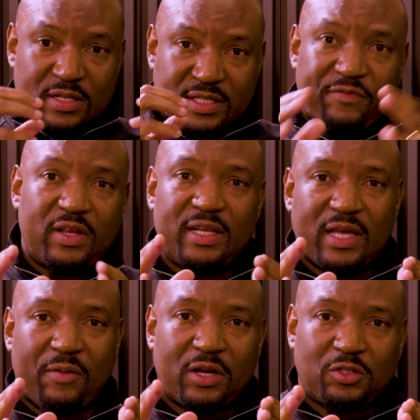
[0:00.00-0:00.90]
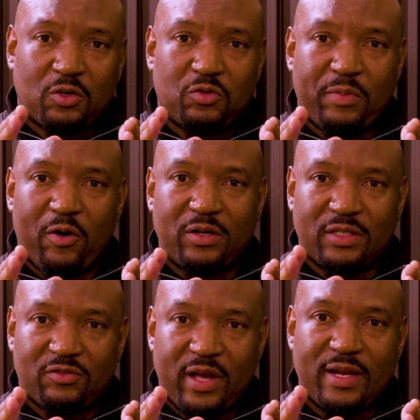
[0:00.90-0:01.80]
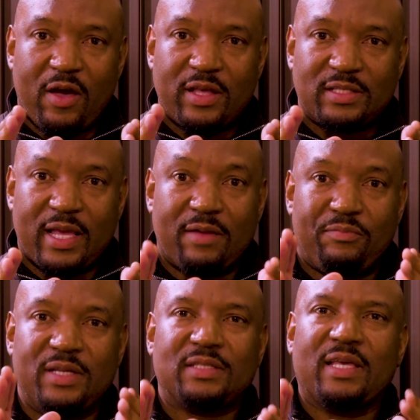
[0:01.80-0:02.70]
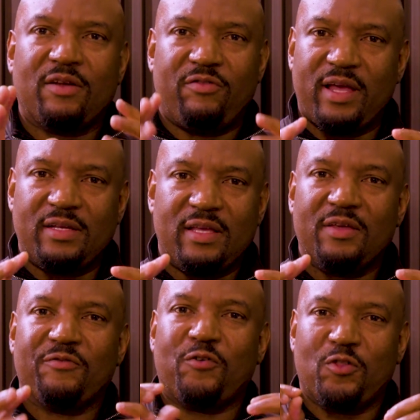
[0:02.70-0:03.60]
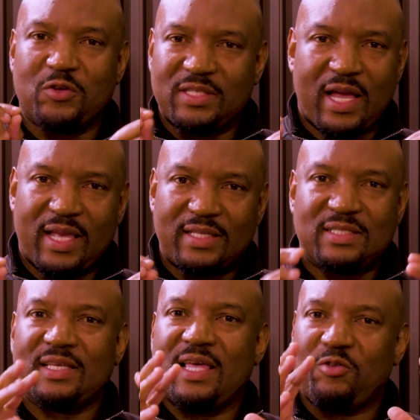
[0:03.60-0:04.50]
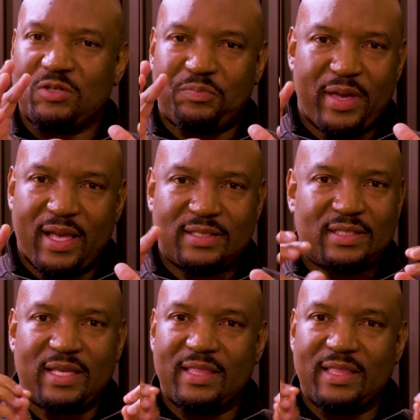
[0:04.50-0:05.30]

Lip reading: definitely, I want to talk to my audience right now and say, please get ready for those nuggets and those pens.